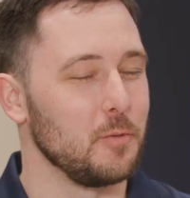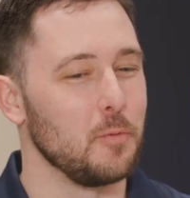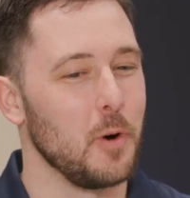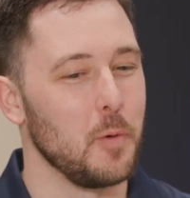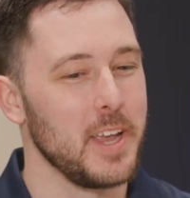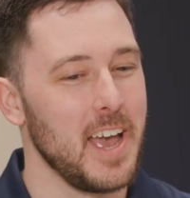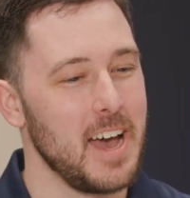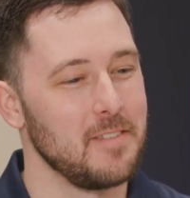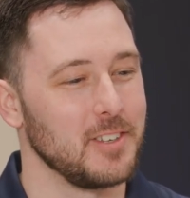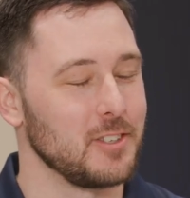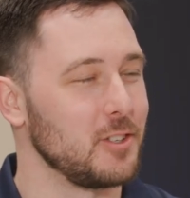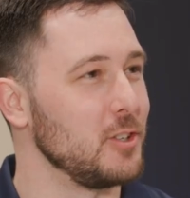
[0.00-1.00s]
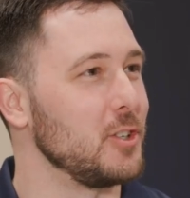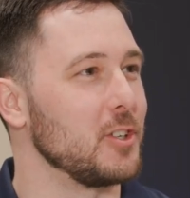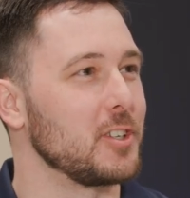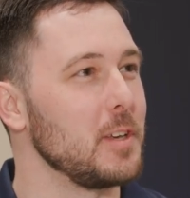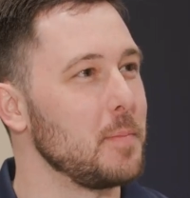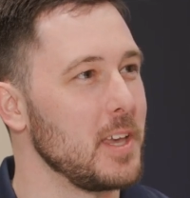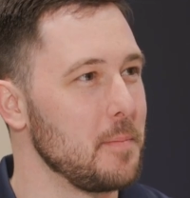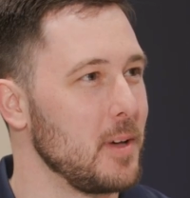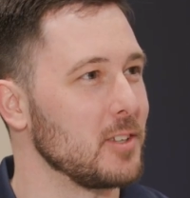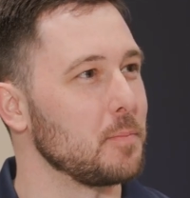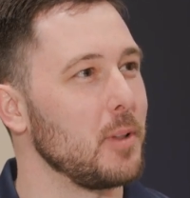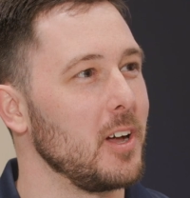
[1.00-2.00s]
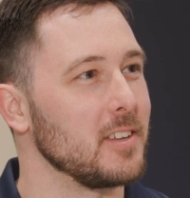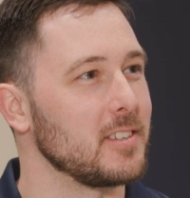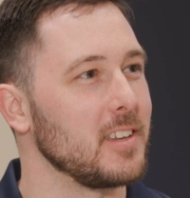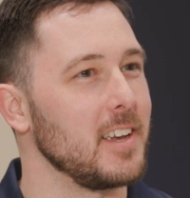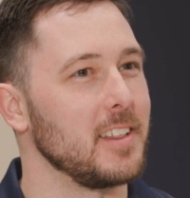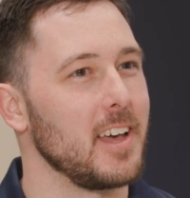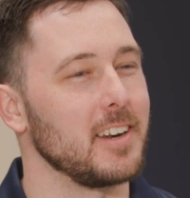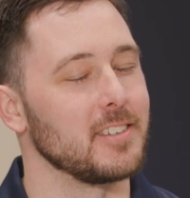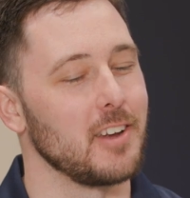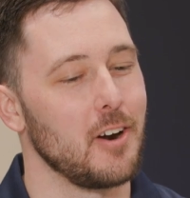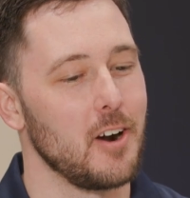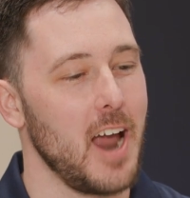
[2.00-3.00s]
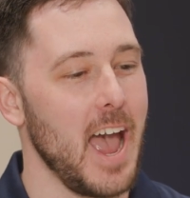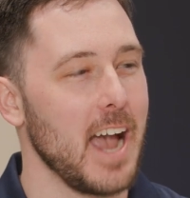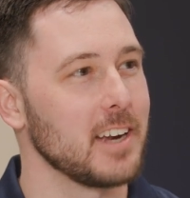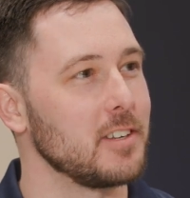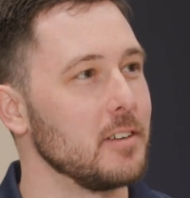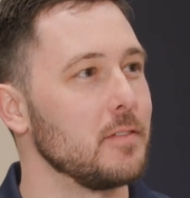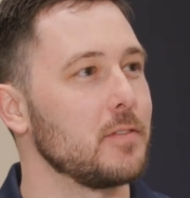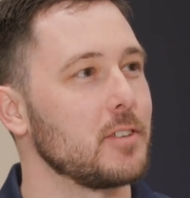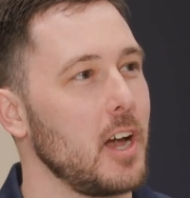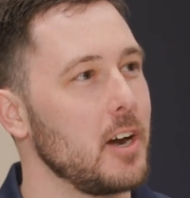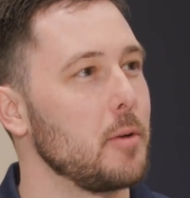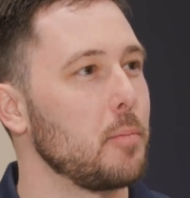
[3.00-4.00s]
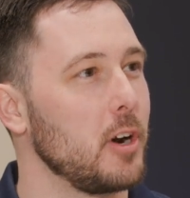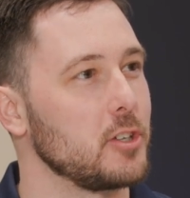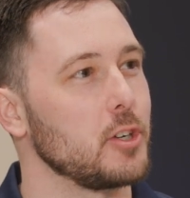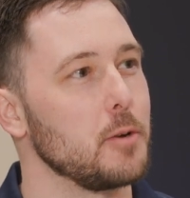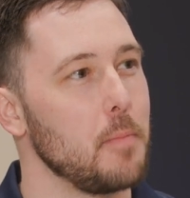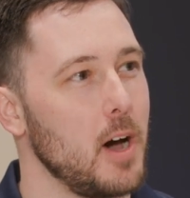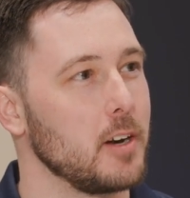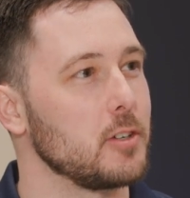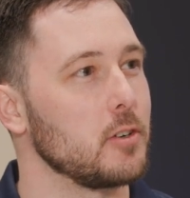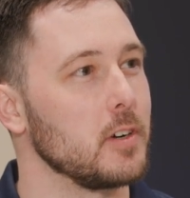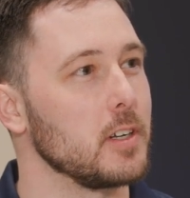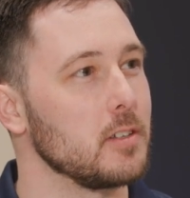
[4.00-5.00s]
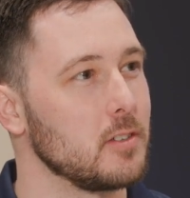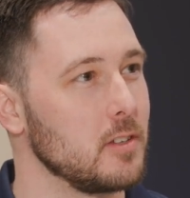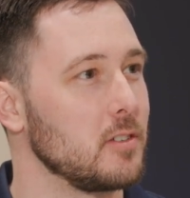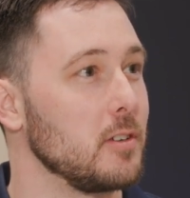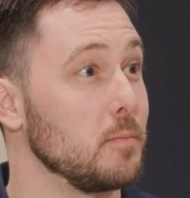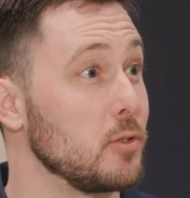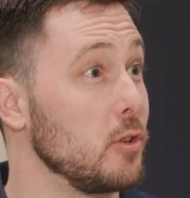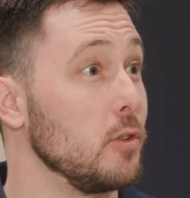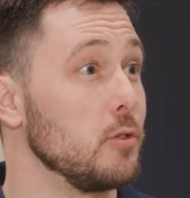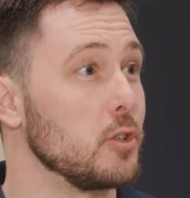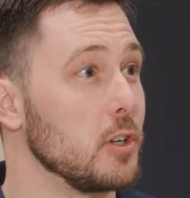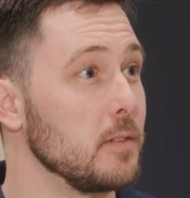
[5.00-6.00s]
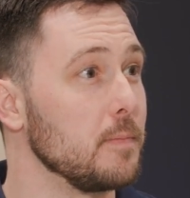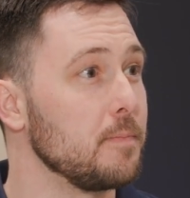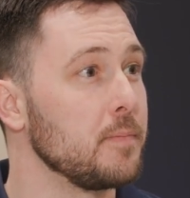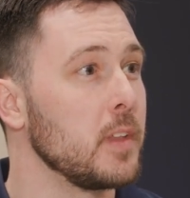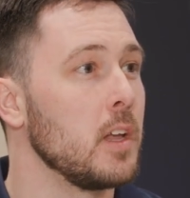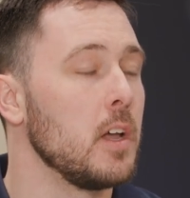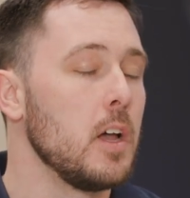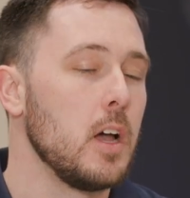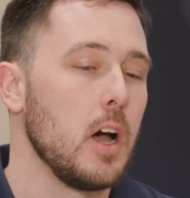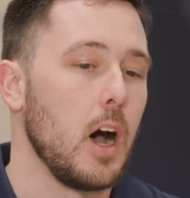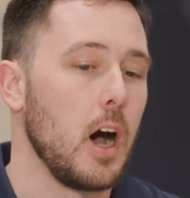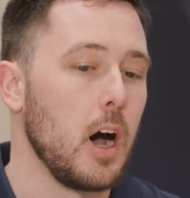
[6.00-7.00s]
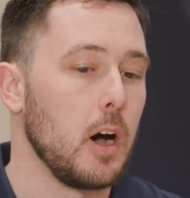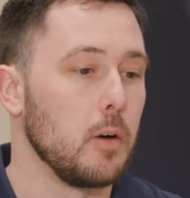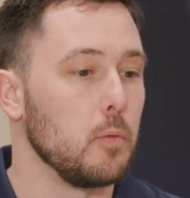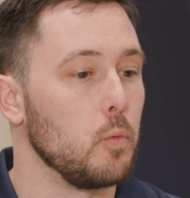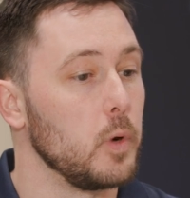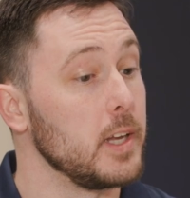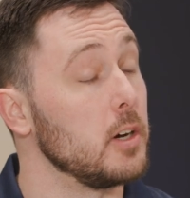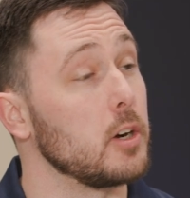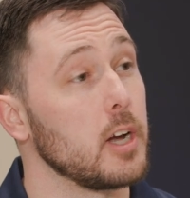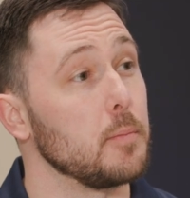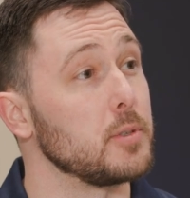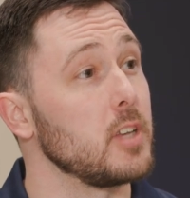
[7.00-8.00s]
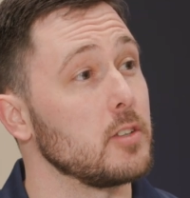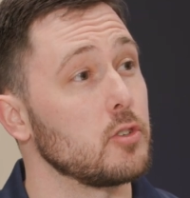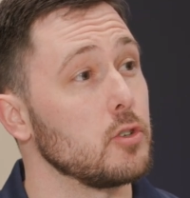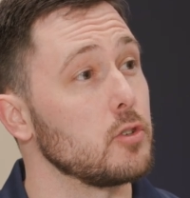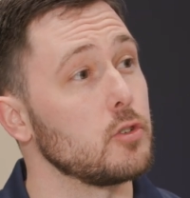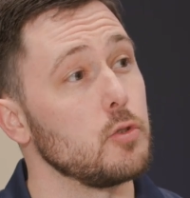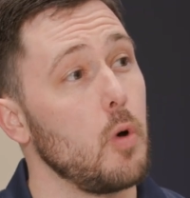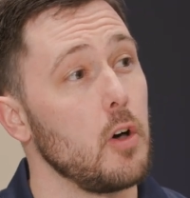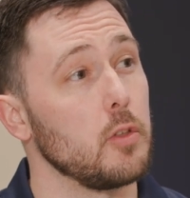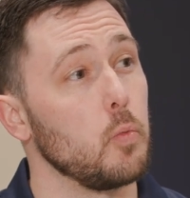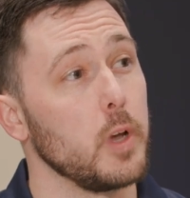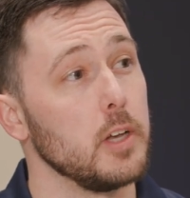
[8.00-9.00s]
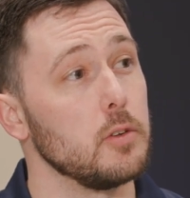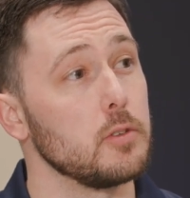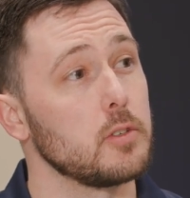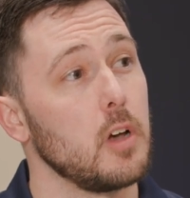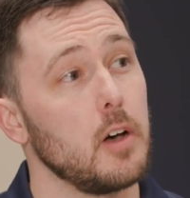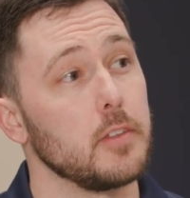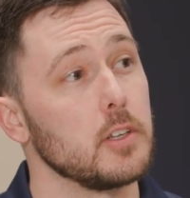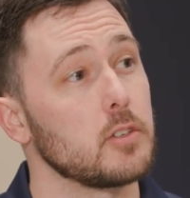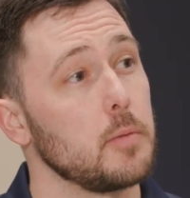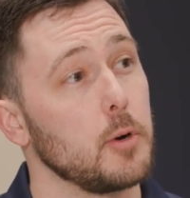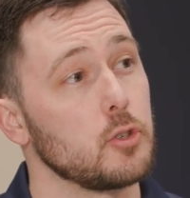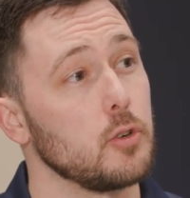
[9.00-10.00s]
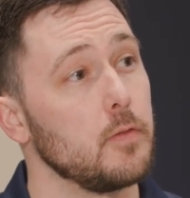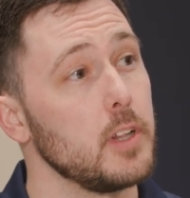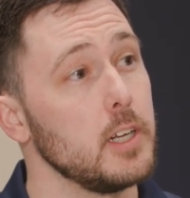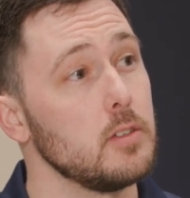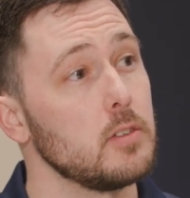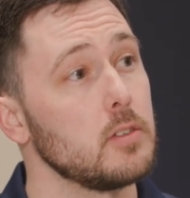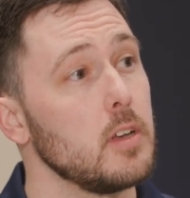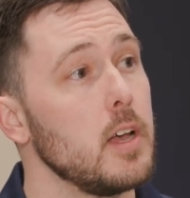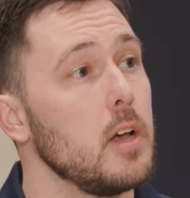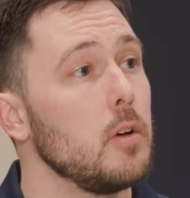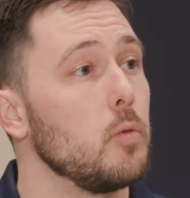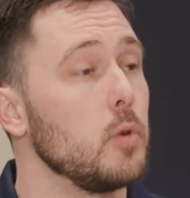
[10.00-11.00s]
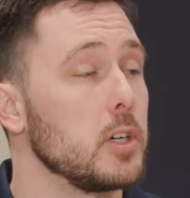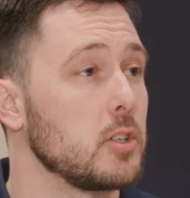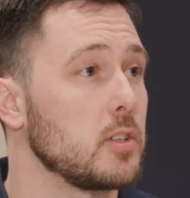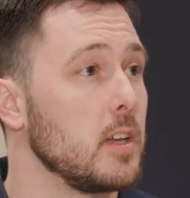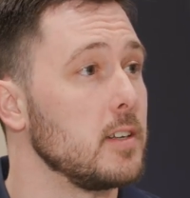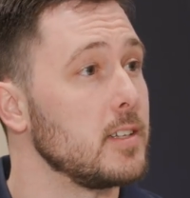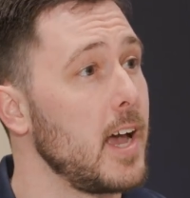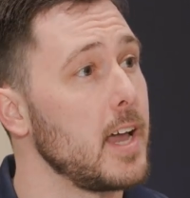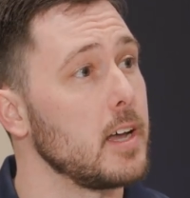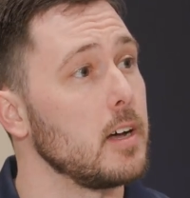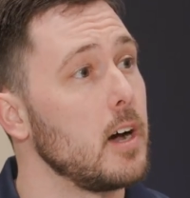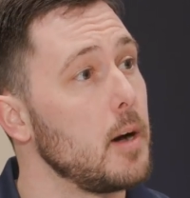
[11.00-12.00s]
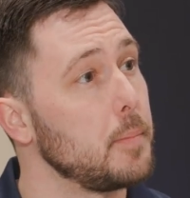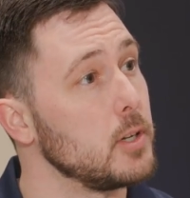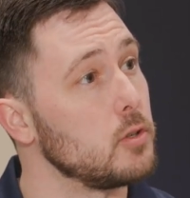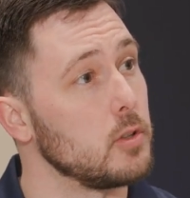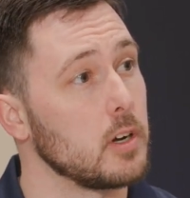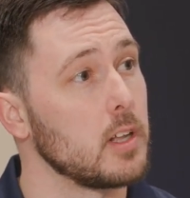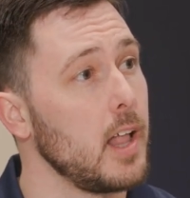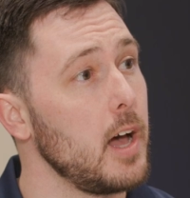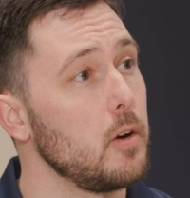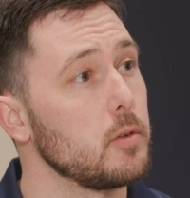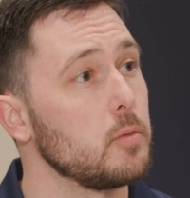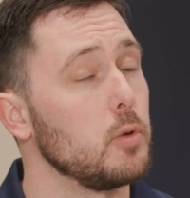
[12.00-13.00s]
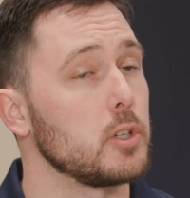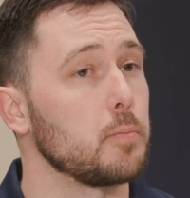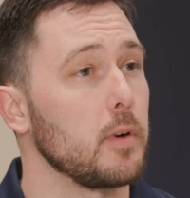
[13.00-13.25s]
what we have is Goodyear TPMS Plus, and that is our active tire pressure monitoring system solution. We hook up sensors to all the wheels on these commercial fleets, which send data up into the cloud, which